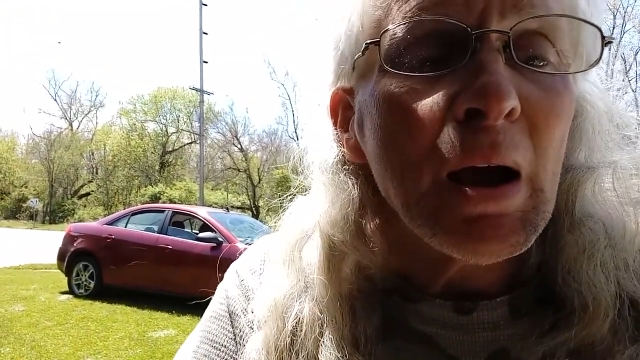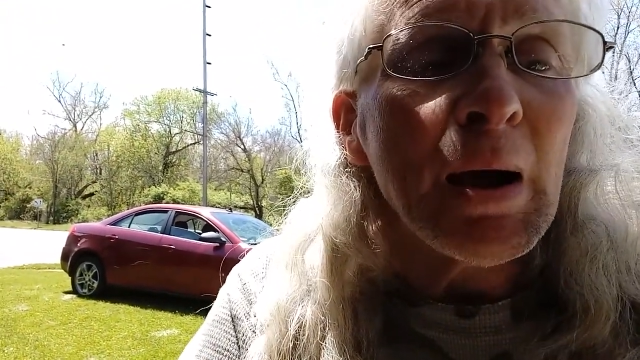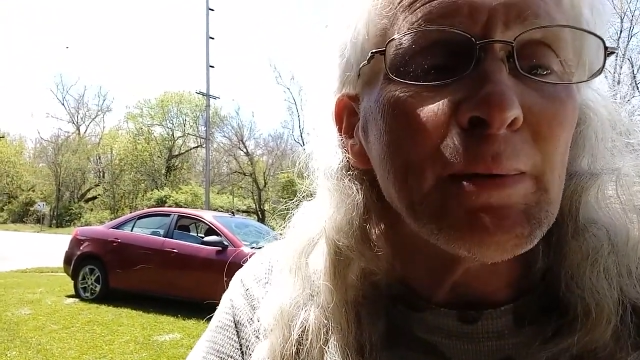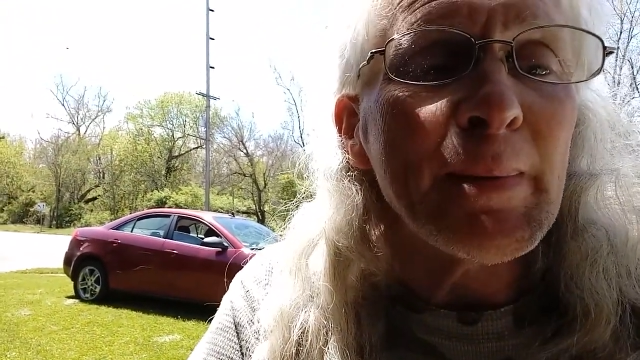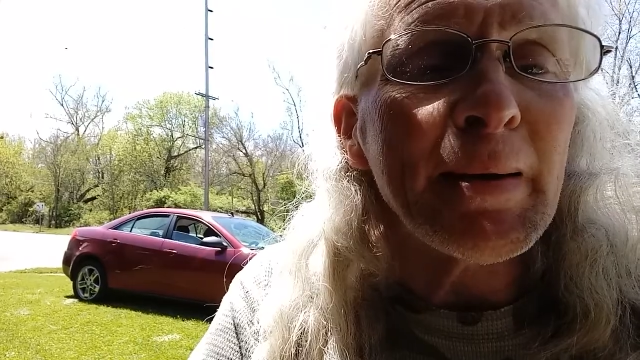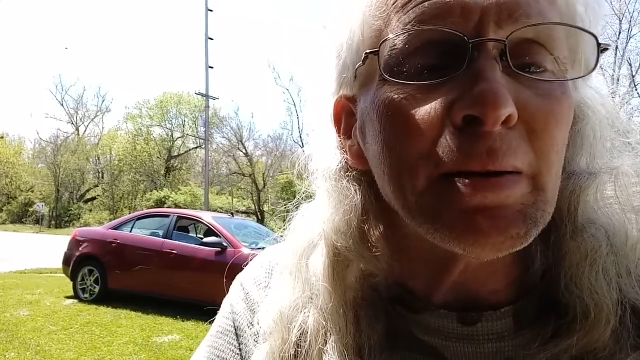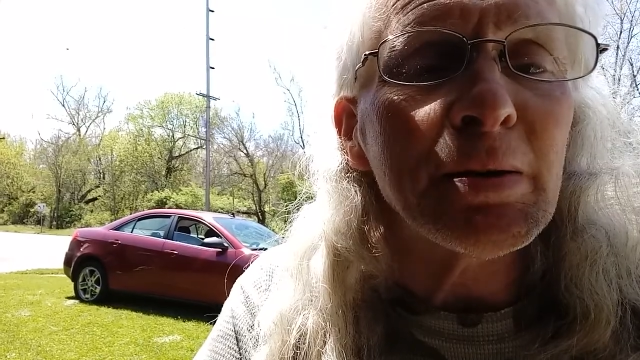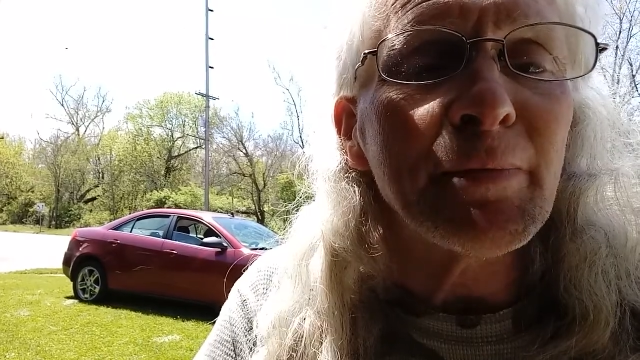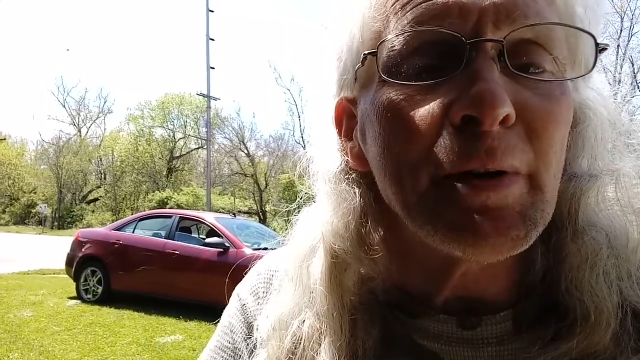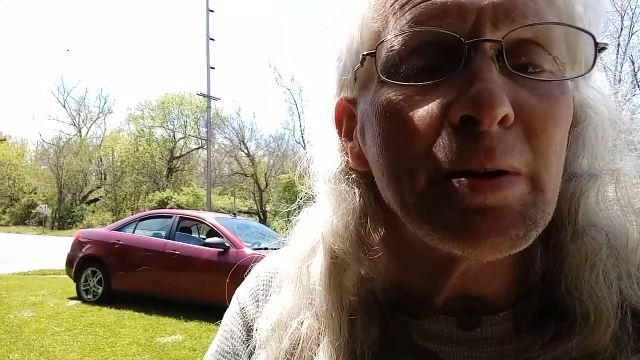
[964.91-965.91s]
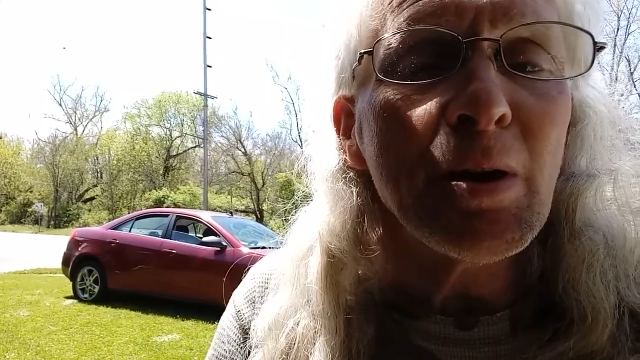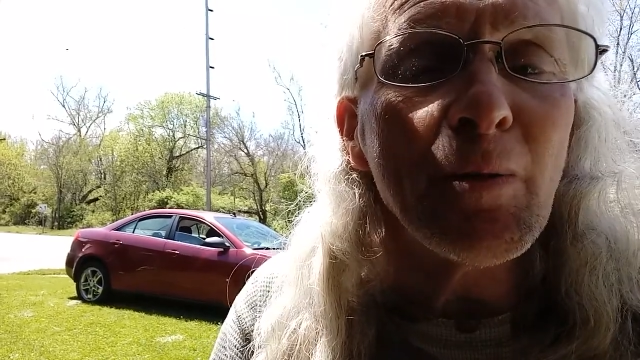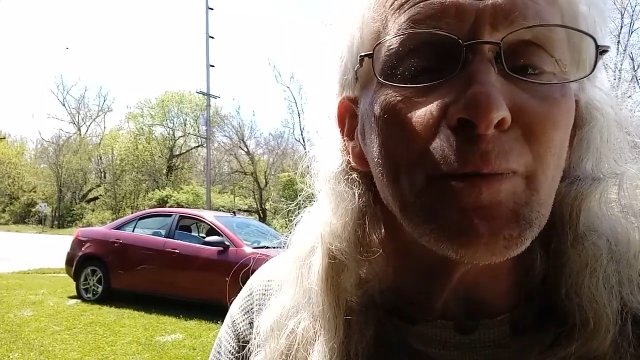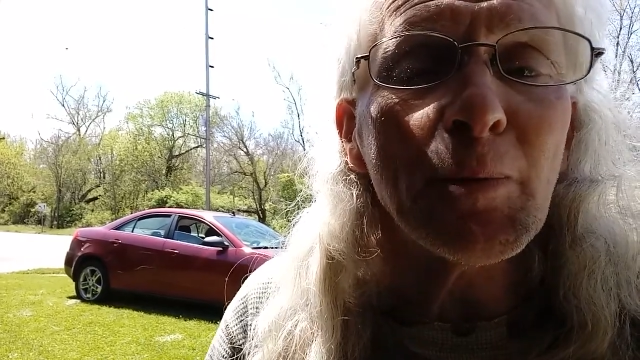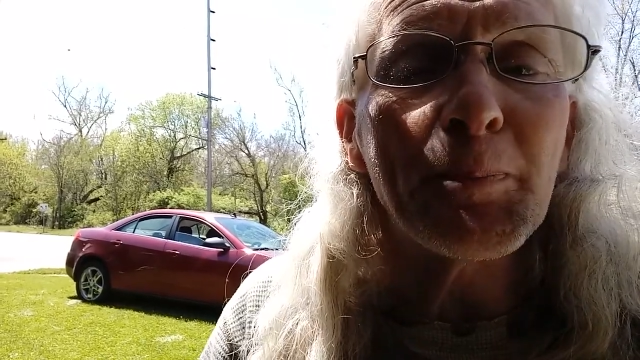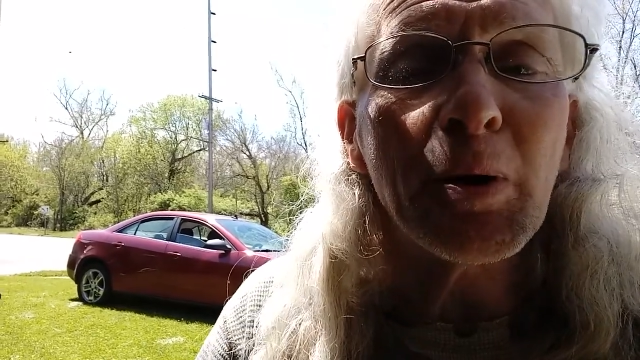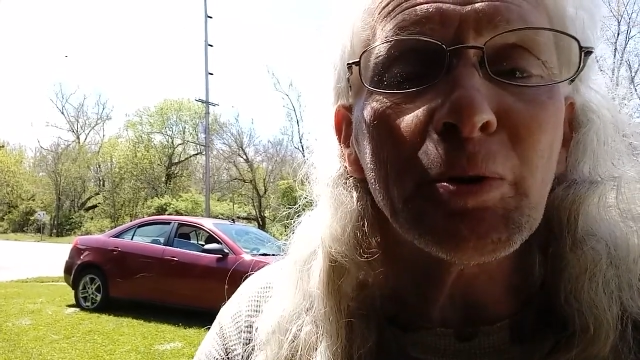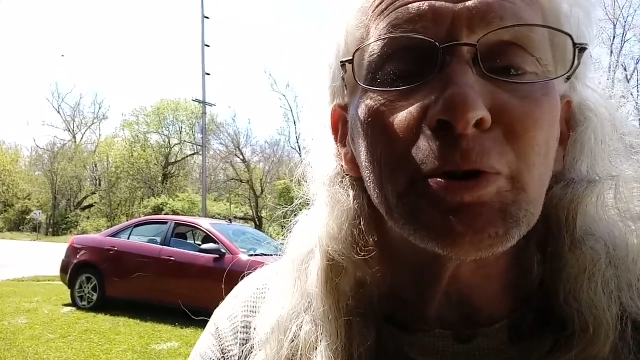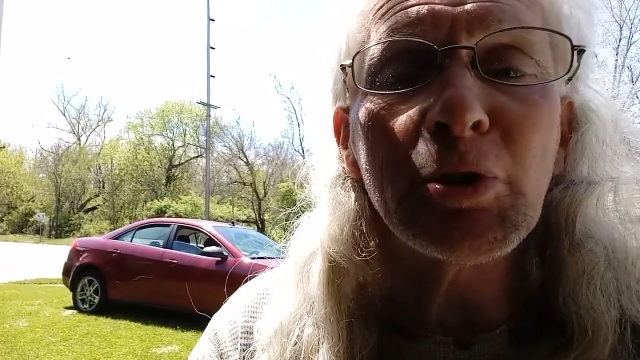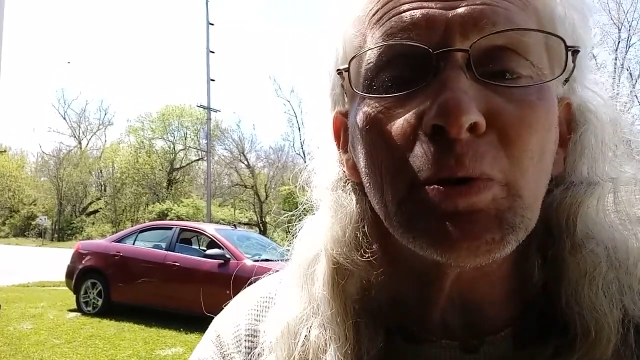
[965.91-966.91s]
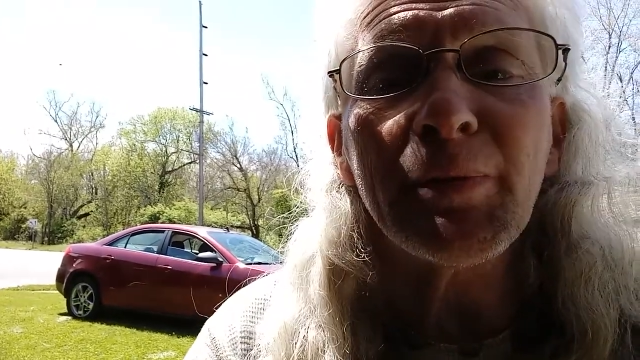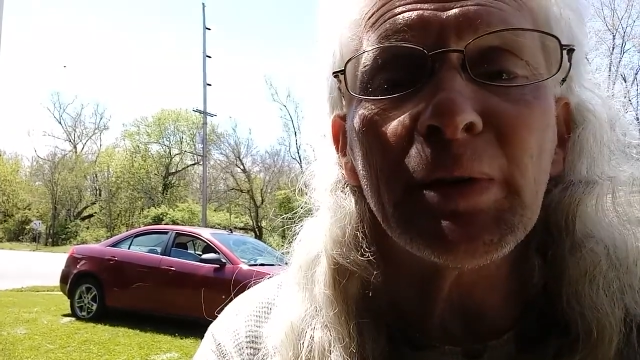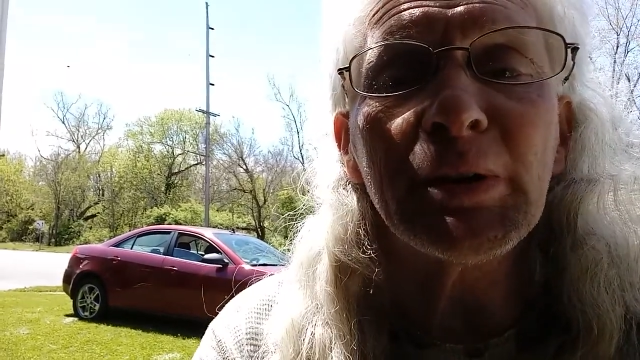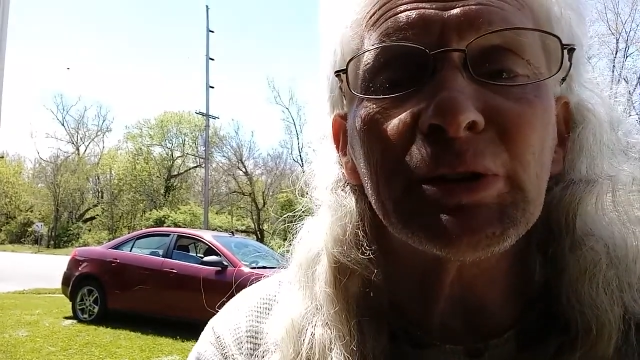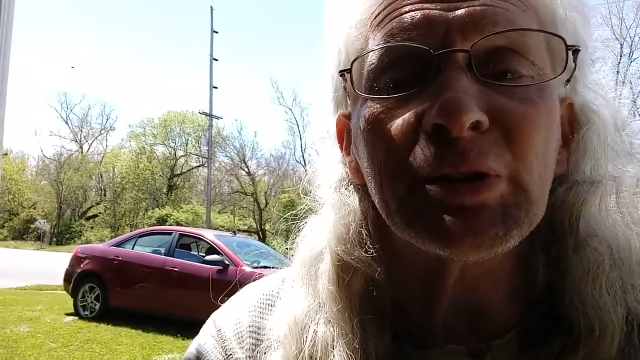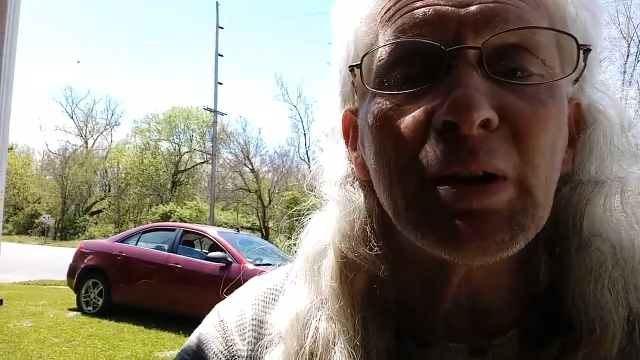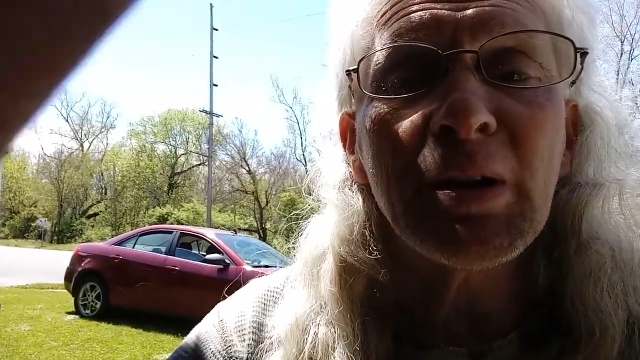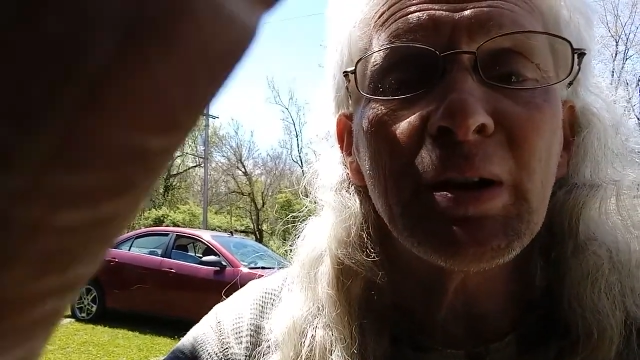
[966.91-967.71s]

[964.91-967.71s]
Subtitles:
I will make another video for part 2 of this